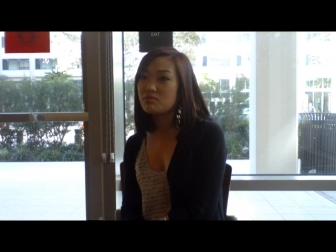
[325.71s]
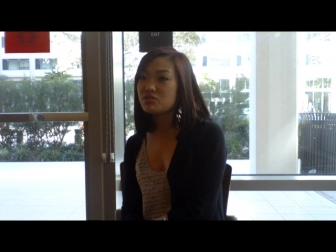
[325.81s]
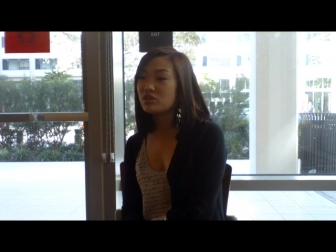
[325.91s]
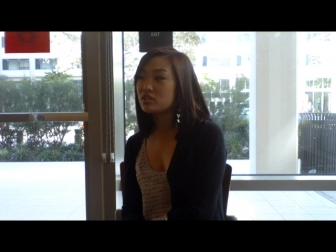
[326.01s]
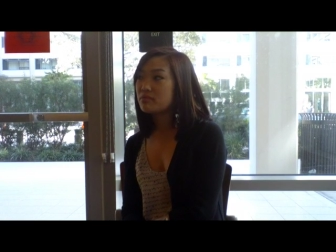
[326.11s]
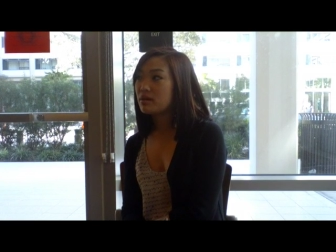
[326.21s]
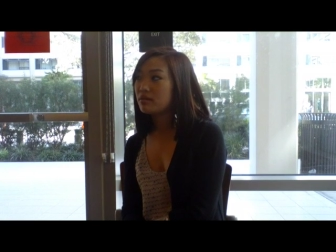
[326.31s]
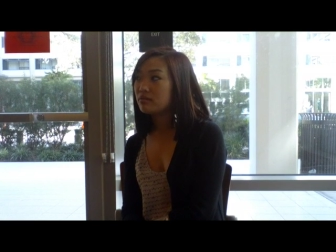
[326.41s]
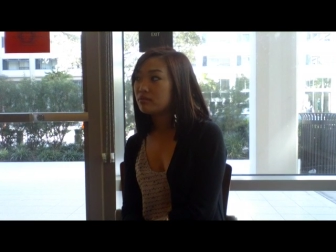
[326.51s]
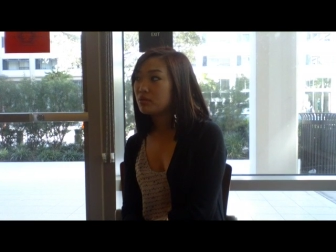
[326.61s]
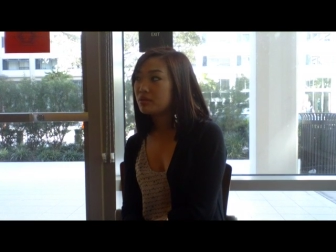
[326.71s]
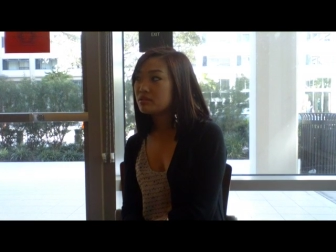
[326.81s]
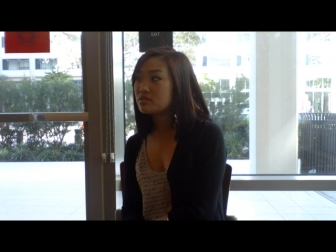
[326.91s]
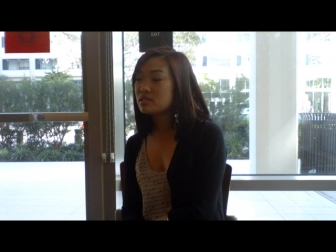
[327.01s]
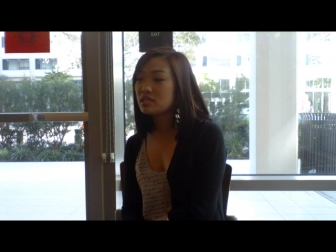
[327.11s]
She talked about going
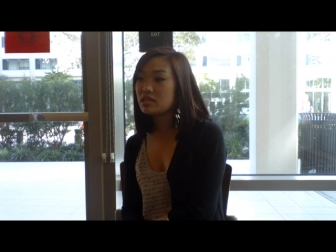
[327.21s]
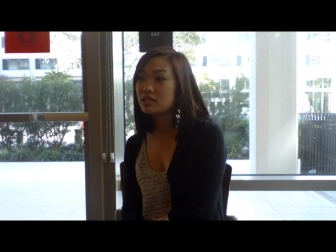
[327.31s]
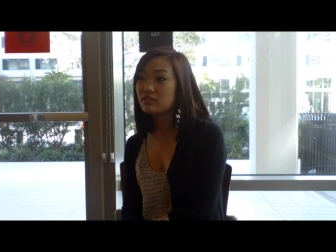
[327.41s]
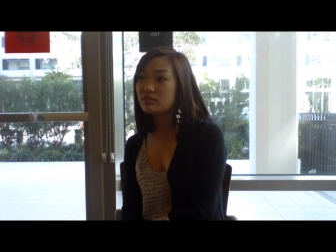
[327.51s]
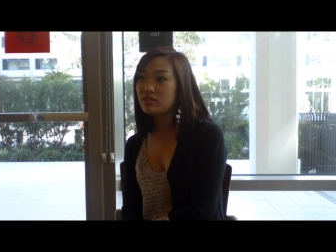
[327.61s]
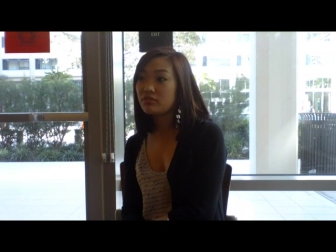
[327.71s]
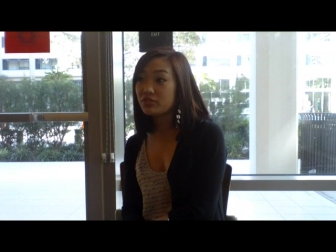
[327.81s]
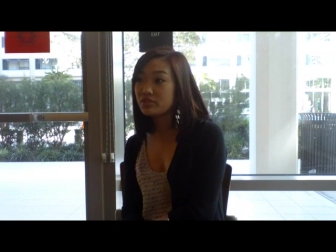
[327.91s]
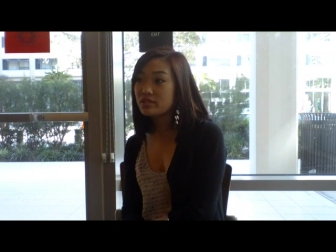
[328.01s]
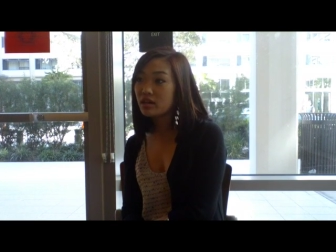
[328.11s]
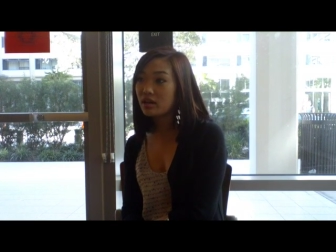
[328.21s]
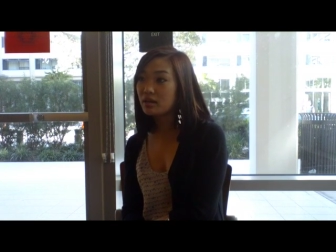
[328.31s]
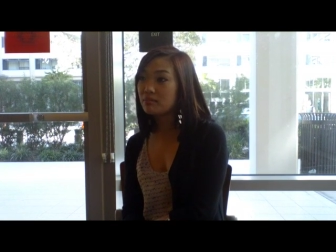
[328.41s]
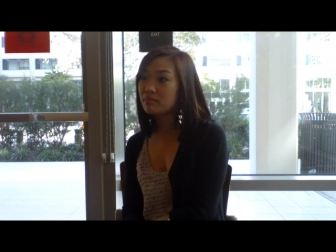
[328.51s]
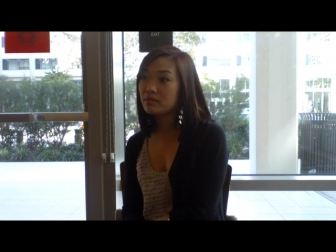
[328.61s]
skiing for the first
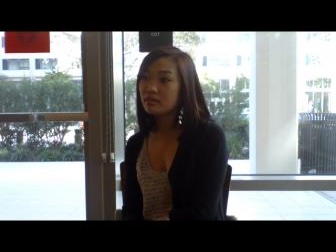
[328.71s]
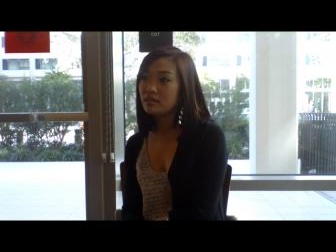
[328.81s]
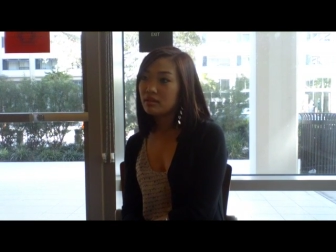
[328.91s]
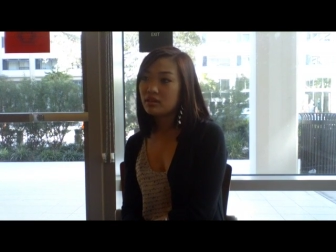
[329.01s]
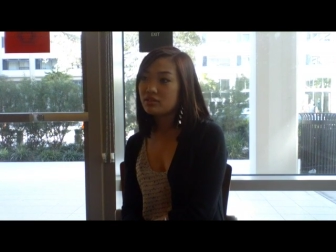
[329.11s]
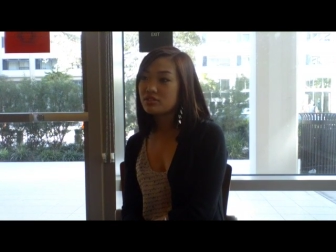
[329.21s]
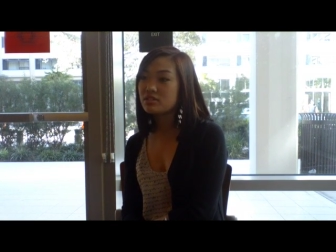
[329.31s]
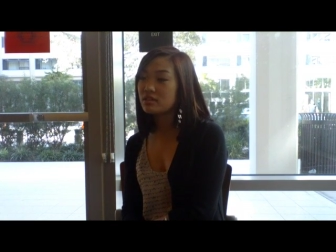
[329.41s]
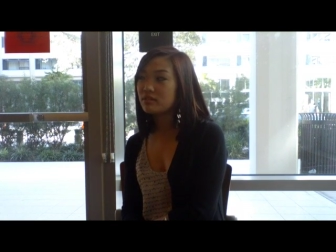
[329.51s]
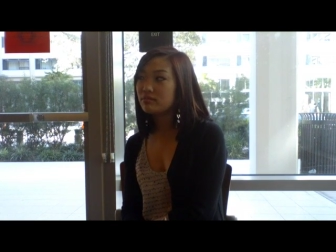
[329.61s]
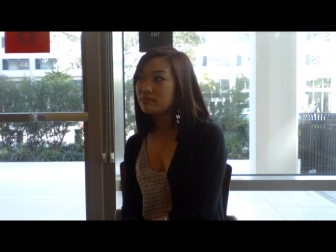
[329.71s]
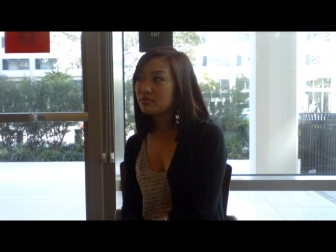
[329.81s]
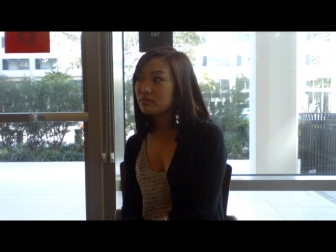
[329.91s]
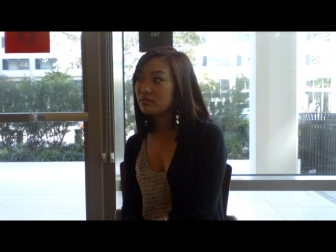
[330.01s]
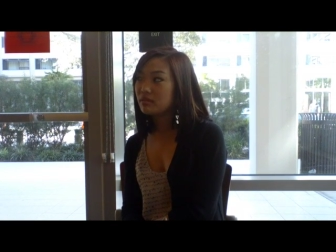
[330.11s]
time. Like
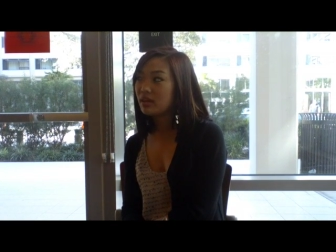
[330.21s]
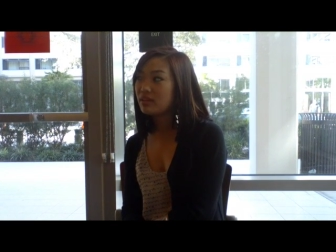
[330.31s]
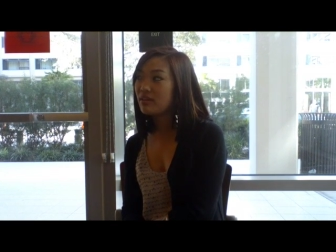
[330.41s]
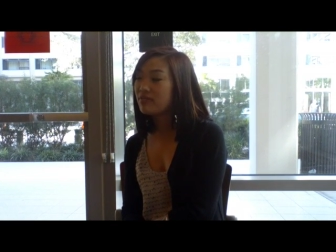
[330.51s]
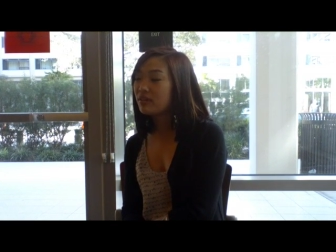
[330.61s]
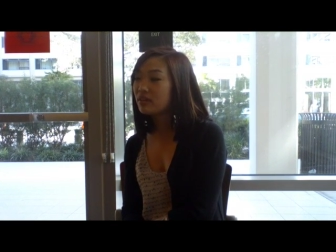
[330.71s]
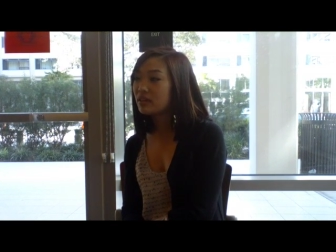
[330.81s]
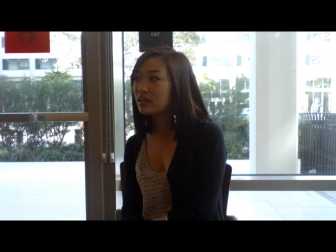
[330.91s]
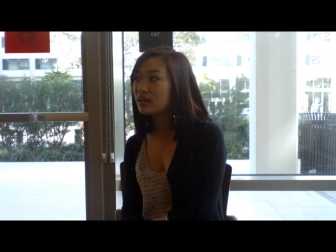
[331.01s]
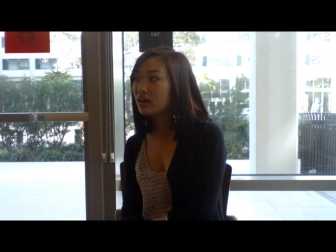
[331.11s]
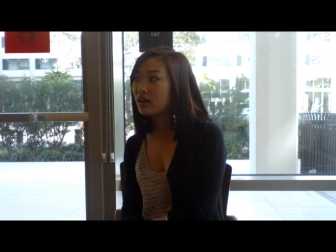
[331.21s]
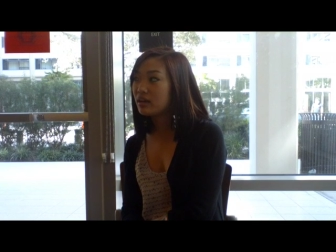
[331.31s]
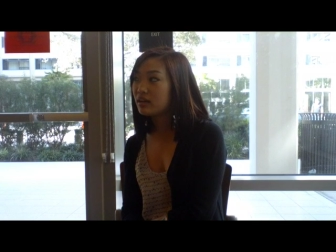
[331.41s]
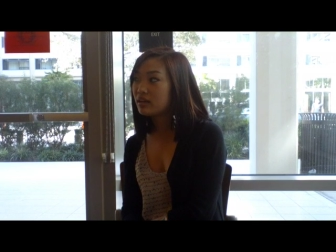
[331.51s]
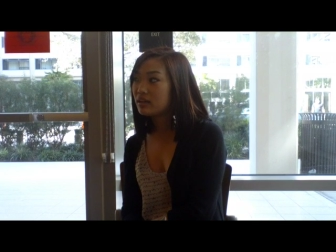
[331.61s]
I felt like they
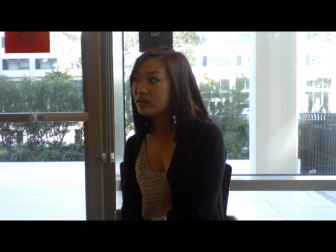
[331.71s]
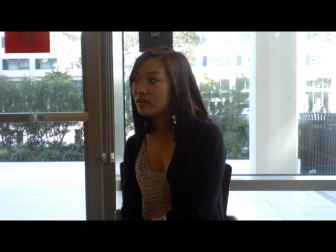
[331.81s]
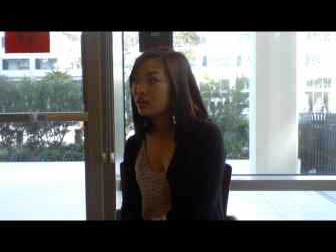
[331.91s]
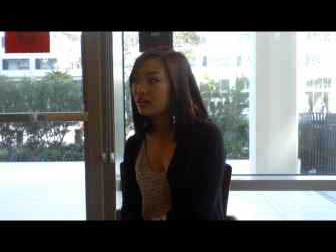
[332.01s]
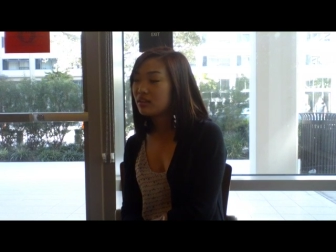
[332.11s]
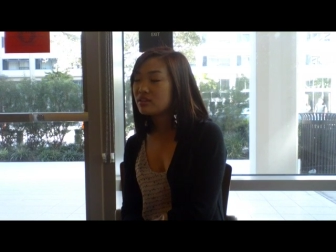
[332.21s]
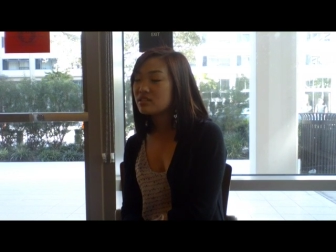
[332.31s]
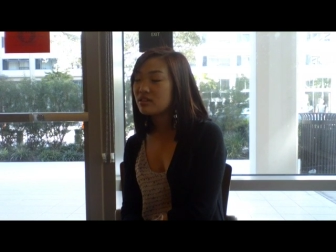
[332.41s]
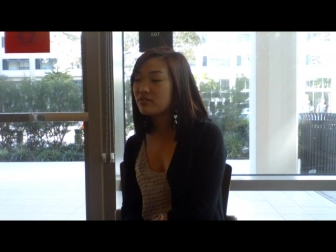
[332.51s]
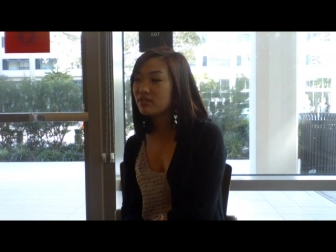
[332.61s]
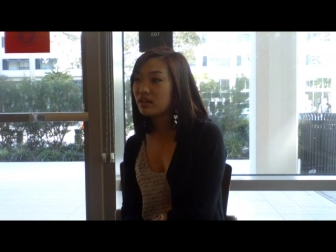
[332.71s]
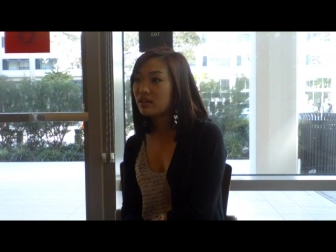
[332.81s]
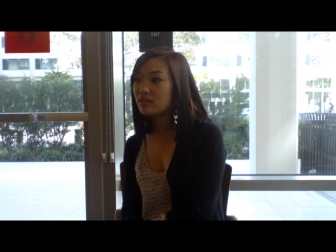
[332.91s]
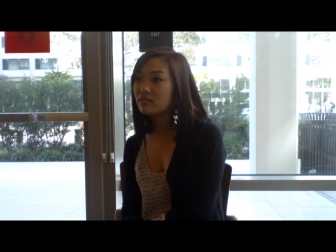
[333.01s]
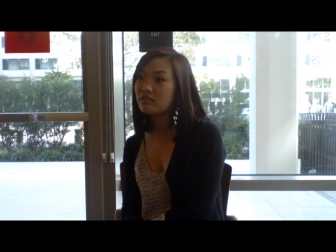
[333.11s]
got a lot of the stuff
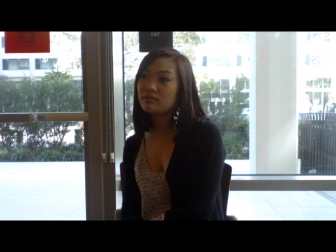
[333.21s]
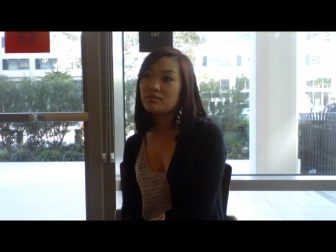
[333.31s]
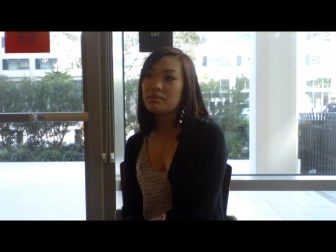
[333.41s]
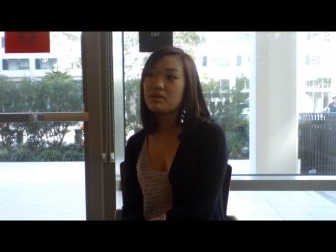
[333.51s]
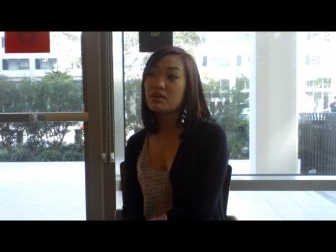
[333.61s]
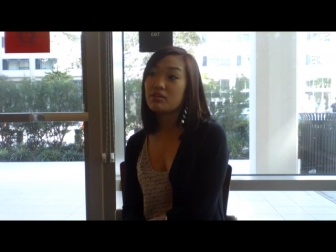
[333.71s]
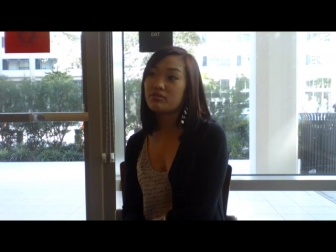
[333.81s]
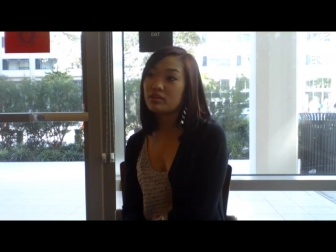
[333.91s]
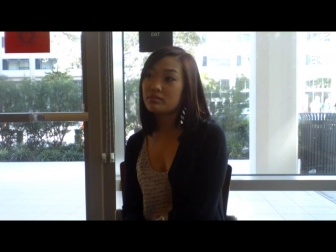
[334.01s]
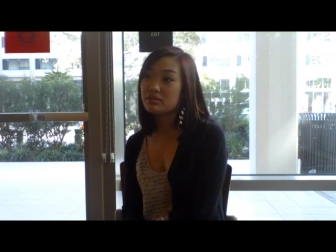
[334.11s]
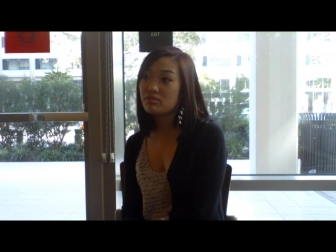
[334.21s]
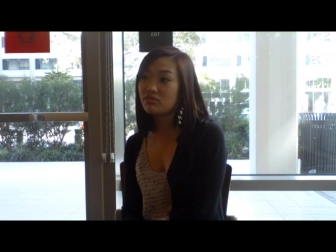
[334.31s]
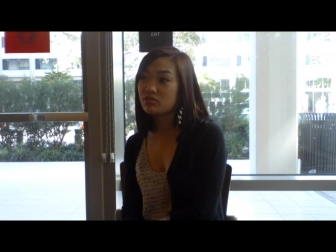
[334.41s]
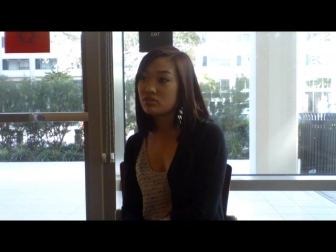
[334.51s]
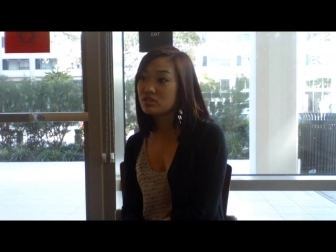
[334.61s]
that maybe other Vietnamese
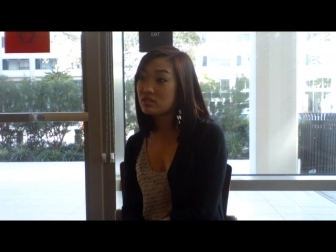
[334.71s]
refugees